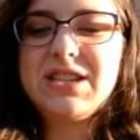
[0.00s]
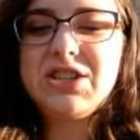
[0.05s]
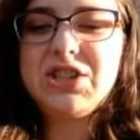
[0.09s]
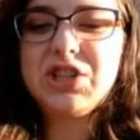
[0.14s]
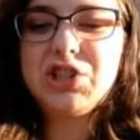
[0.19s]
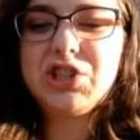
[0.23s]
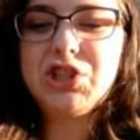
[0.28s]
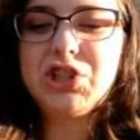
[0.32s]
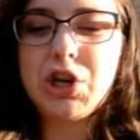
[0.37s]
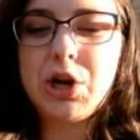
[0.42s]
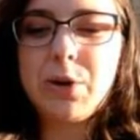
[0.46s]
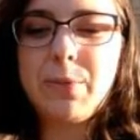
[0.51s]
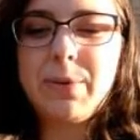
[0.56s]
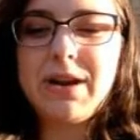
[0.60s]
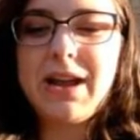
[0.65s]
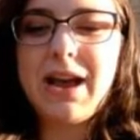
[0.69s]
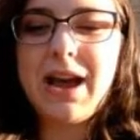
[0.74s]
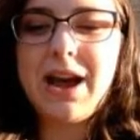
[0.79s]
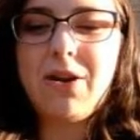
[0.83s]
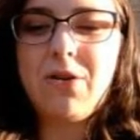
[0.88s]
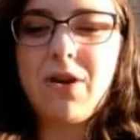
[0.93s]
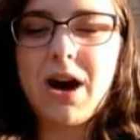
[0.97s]
determine
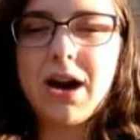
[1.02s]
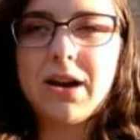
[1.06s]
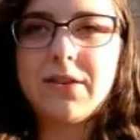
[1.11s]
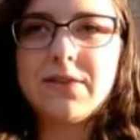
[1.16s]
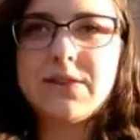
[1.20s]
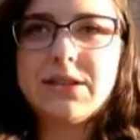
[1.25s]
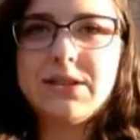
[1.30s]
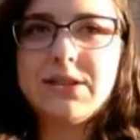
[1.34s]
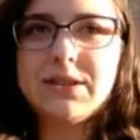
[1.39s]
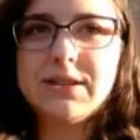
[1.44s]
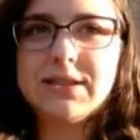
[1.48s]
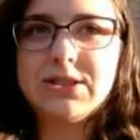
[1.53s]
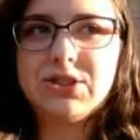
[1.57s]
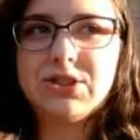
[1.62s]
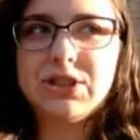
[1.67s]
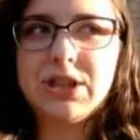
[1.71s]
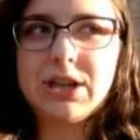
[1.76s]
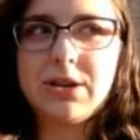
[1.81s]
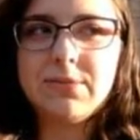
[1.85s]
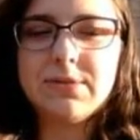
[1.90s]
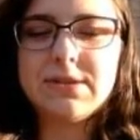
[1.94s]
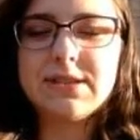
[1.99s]
how often this
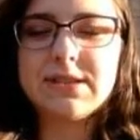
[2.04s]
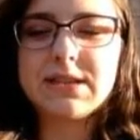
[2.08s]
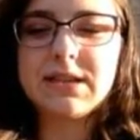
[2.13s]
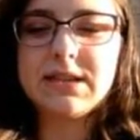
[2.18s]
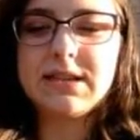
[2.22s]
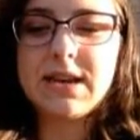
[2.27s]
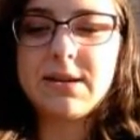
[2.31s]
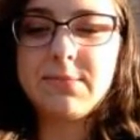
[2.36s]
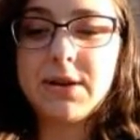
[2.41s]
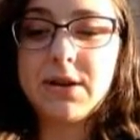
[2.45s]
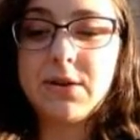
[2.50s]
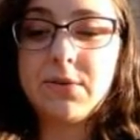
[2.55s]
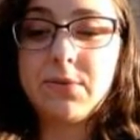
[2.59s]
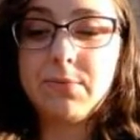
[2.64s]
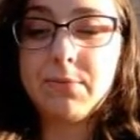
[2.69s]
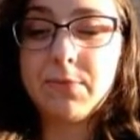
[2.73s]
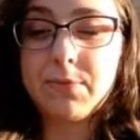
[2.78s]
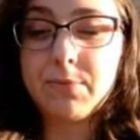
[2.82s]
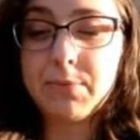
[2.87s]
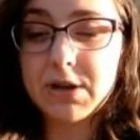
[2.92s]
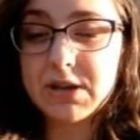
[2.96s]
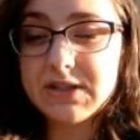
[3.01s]
jail was contaminated
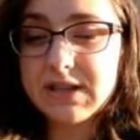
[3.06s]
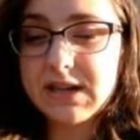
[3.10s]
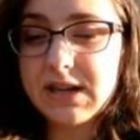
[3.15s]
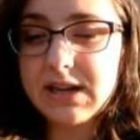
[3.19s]
with MRSA,